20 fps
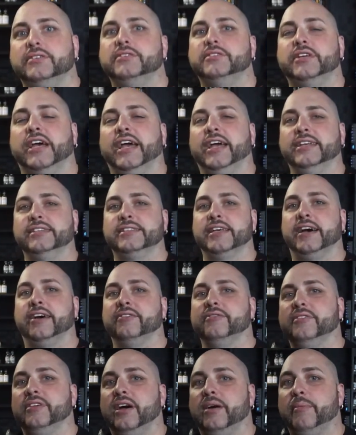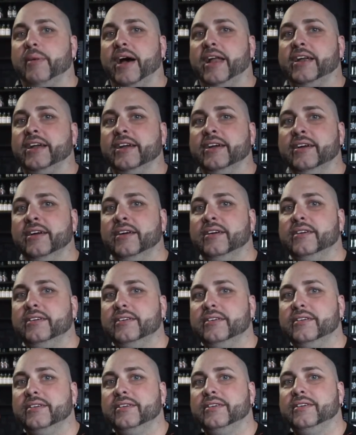Jay Hayes out. I'm out of here.
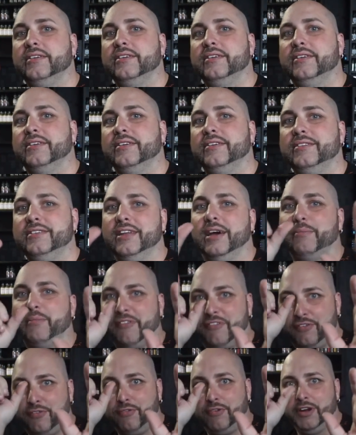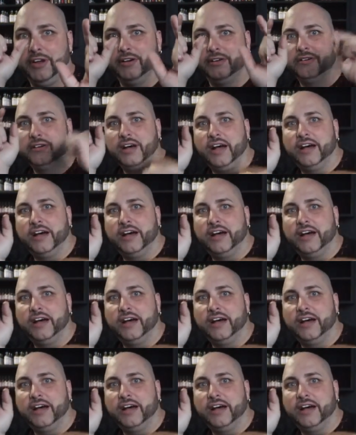Now, but for real,